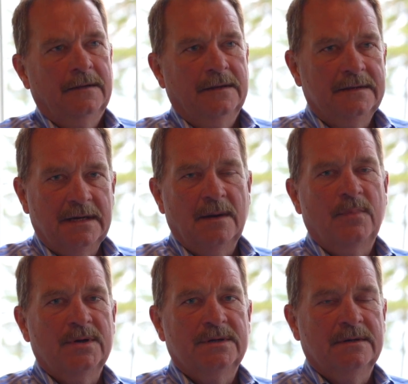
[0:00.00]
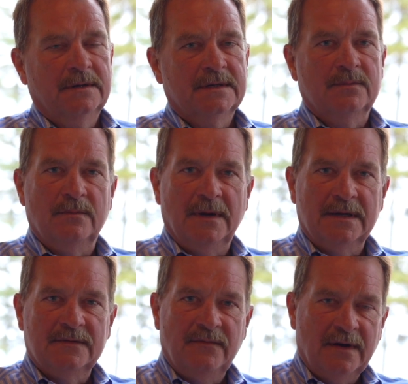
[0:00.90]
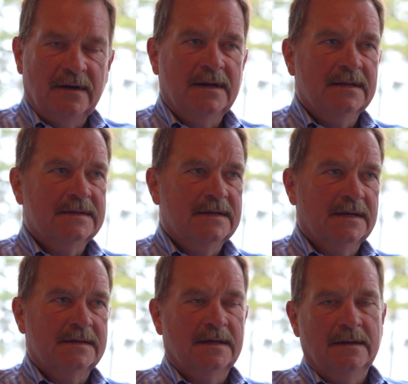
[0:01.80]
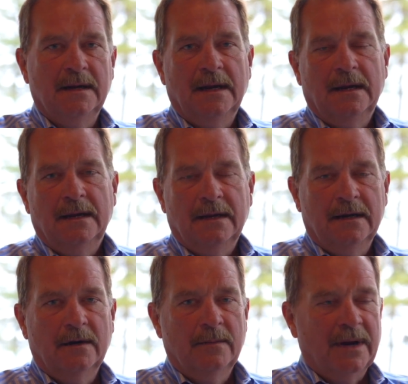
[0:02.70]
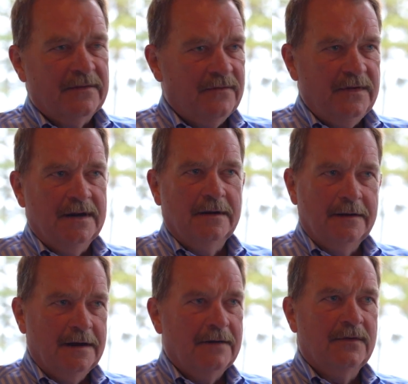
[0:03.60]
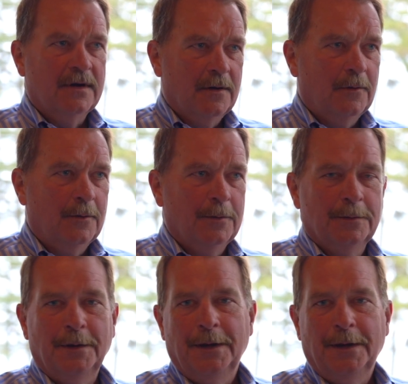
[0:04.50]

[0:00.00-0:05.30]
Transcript: The temperature is very consistent. My feet are never cold.